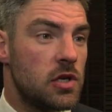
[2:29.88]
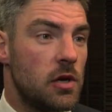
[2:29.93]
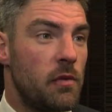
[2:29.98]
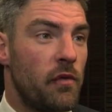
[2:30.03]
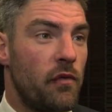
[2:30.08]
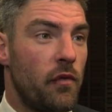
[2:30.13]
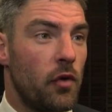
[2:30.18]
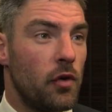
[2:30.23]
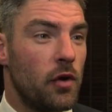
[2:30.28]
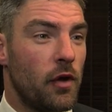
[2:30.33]
turn my
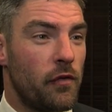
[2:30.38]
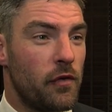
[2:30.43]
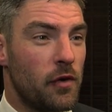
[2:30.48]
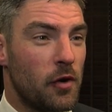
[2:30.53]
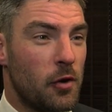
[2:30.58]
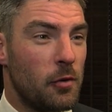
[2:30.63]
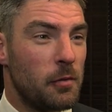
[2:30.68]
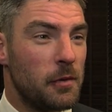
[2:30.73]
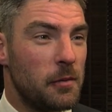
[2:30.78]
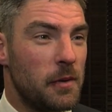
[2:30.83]
phone off for a
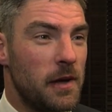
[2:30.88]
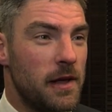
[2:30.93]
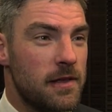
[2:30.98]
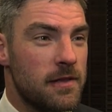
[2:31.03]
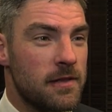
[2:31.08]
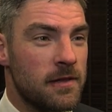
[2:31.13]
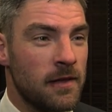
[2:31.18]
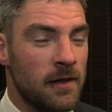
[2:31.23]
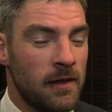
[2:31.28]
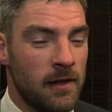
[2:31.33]
couple of
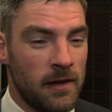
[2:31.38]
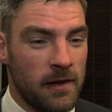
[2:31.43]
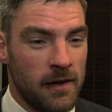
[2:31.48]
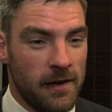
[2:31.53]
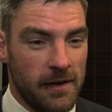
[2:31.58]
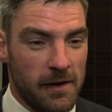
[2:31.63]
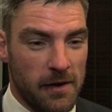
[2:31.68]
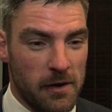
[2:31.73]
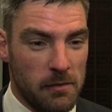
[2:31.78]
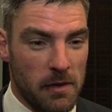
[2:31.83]
weeks.
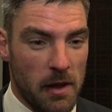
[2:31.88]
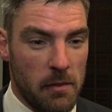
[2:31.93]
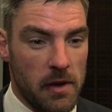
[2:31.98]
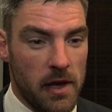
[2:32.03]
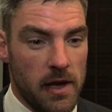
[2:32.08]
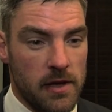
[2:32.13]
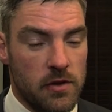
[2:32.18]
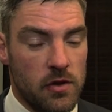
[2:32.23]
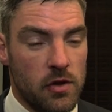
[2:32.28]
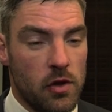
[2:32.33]
Let my
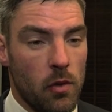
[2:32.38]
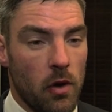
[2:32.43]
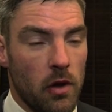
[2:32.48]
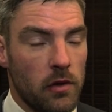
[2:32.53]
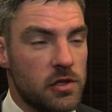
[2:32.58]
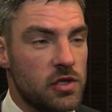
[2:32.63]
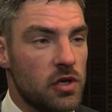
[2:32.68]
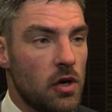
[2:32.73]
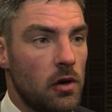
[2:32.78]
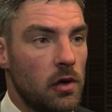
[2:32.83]
agent do all
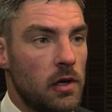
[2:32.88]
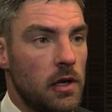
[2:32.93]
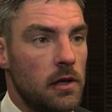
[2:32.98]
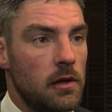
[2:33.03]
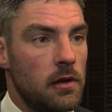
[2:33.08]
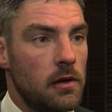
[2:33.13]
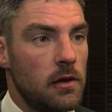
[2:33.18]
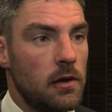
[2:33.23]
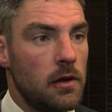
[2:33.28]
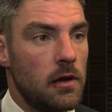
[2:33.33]
the
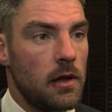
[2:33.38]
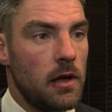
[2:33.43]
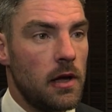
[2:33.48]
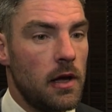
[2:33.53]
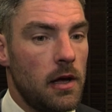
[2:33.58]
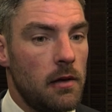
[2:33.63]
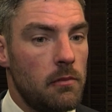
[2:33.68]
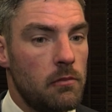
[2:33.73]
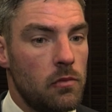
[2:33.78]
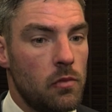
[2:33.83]
talking.
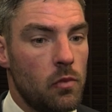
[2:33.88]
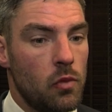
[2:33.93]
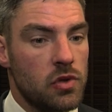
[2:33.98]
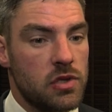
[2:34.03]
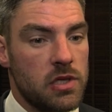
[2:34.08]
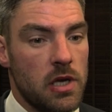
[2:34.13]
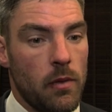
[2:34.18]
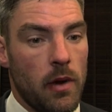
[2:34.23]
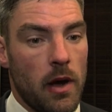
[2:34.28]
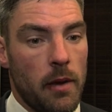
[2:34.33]
We'll
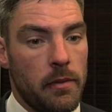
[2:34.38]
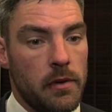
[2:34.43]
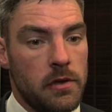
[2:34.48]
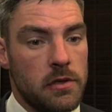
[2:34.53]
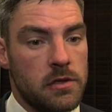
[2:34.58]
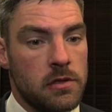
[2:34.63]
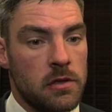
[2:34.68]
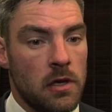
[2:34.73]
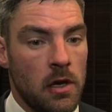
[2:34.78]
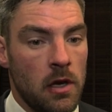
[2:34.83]
see what
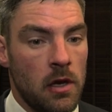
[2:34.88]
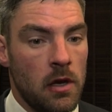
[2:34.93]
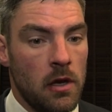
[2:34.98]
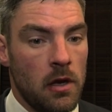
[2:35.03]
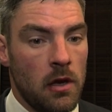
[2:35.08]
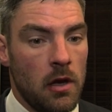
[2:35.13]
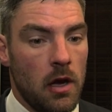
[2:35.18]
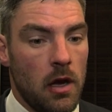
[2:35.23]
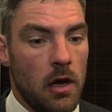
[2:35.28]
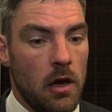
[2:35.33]
happens.
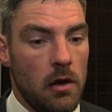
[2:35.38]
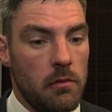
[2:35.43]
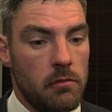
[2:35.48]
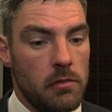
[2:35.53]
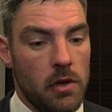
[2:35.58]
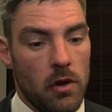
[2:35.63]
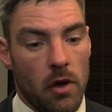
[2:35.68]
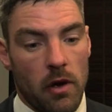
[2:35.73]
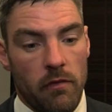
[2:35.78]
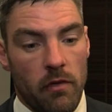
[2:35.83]

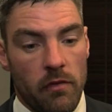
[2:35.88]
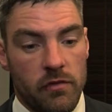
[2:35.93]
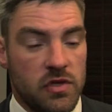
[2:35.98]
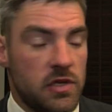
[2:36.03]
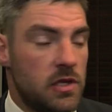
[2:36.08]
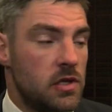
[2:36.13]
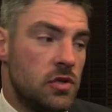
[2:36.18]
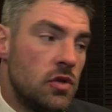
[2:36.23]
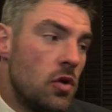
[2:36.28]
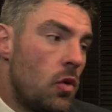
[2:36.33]
You know,
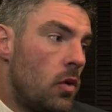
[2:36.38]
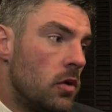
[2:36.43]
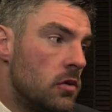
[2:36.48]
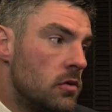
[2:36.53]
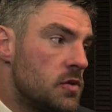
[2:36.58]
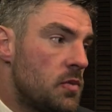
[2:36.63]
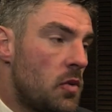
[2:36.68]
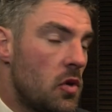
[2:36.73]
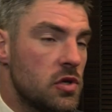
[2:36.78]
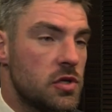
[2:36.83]
obviously there's no
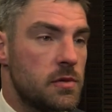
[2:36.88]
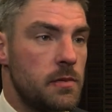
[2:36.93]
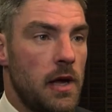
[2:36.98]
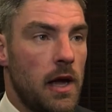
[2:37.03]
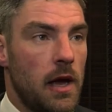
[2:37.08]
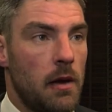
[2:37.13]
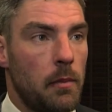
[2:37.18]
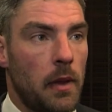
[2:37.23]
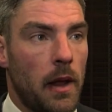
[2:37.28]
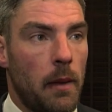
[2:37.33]
one supporting me
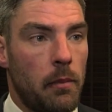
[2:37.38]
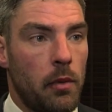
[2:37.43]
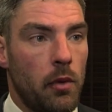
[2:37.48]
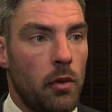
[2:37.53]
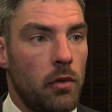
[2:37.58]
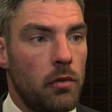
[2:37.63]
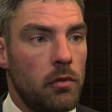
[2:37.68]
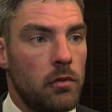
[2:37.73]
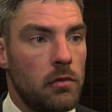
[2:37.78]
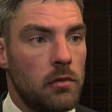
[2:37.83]
at
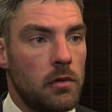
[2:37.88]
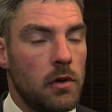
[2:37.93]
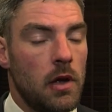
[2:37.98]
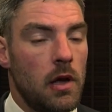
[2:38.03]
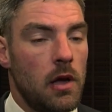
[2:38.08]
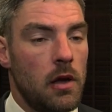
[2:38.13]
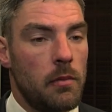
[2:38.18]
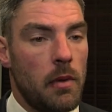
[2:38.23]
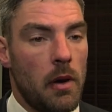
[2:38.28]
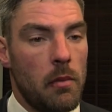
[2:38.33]
Blackpool
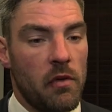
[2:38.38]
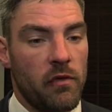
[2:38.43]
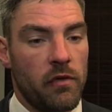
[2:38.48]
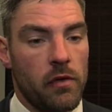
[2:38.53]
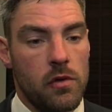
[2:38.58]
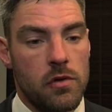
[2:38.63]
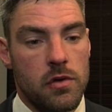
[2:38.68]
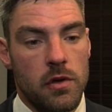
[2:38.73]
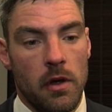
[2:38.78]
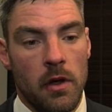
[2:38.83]
about my
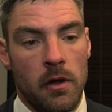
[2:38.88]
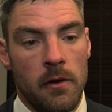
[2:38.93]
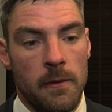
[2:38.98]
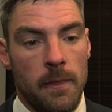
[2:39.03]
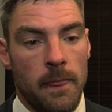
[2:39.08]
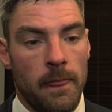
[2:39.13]
future.